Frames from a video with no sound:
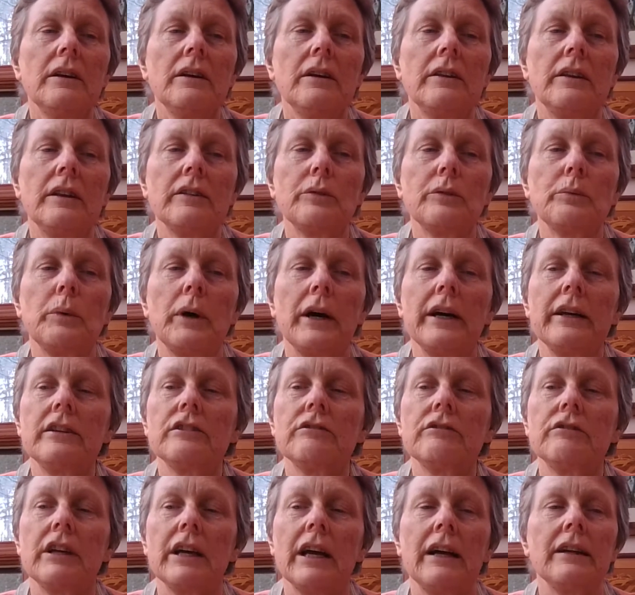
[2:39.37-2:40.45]
This wider
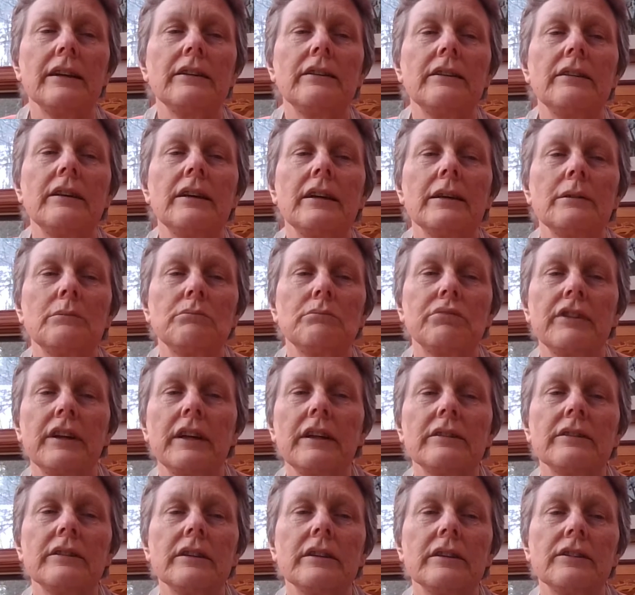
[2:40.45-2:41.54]
reality
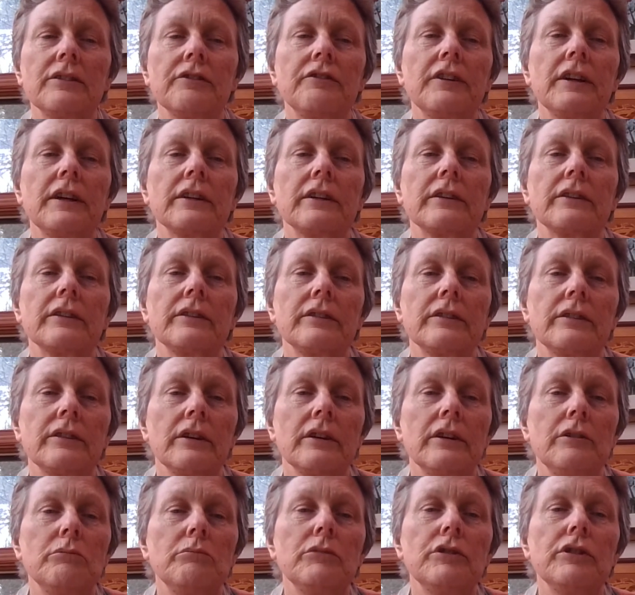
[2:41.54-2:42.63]
embraces flux,
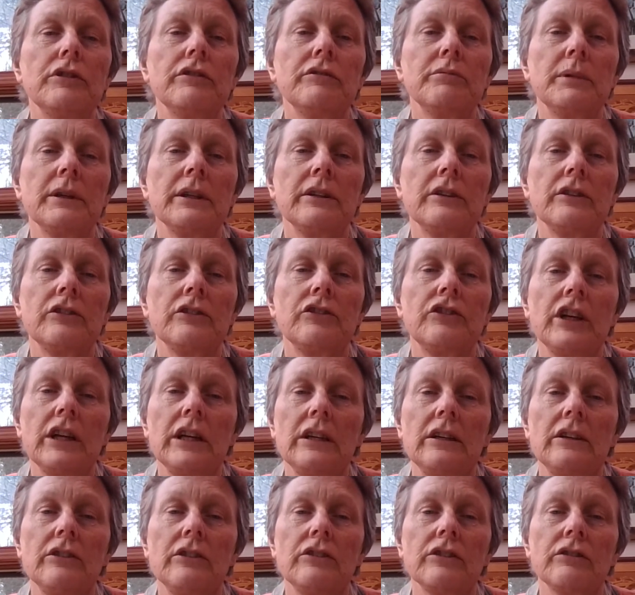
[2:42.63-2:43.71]
movement,
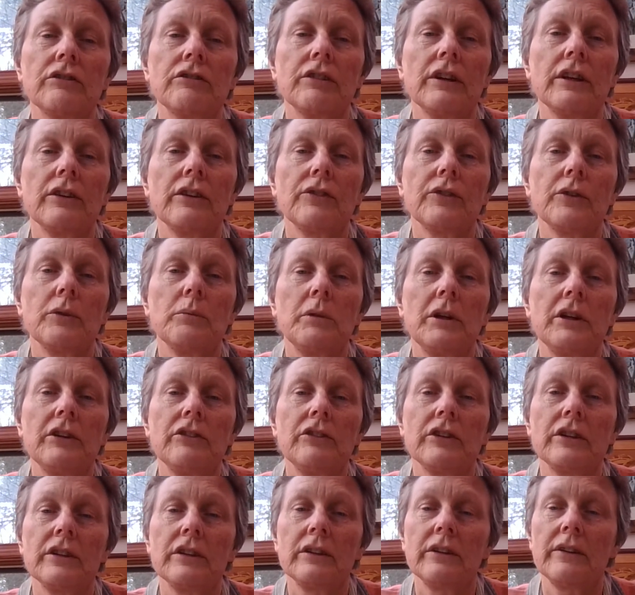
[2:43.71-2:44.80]
change, and
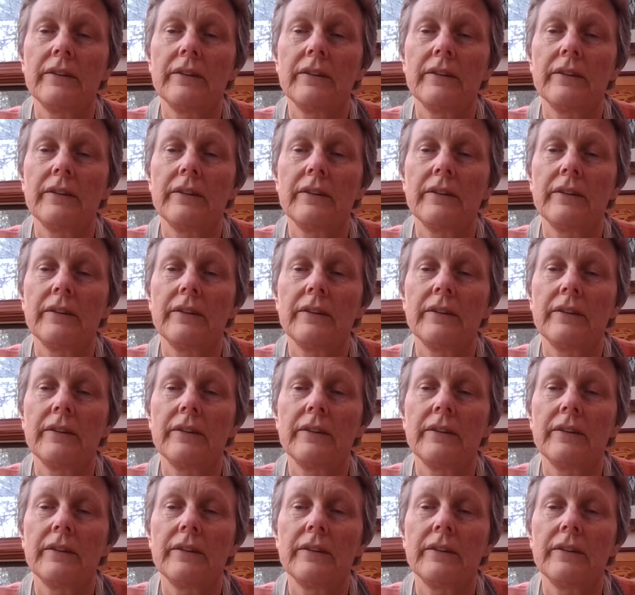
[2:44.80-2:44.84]
transformation.